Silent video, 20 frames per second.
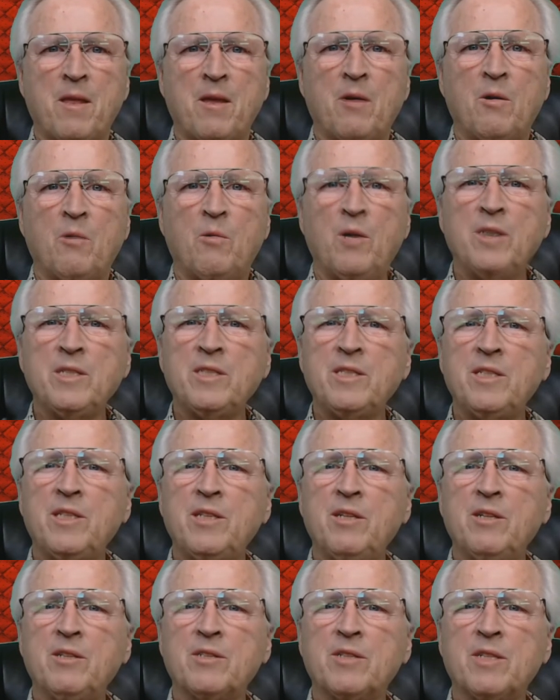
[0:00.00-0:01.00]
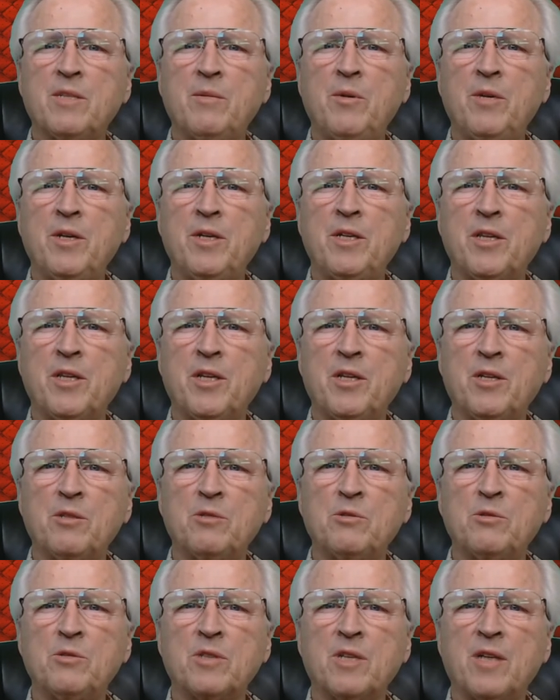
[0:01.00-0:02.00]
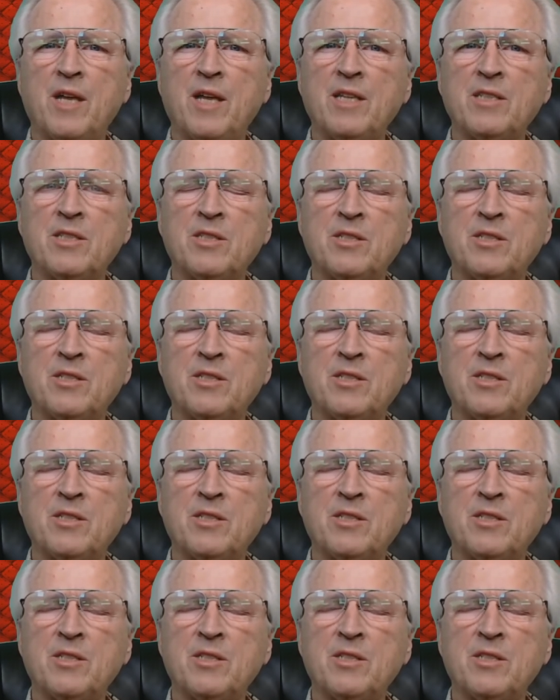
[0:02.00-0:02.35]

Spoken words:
Wasn't there someone in the news last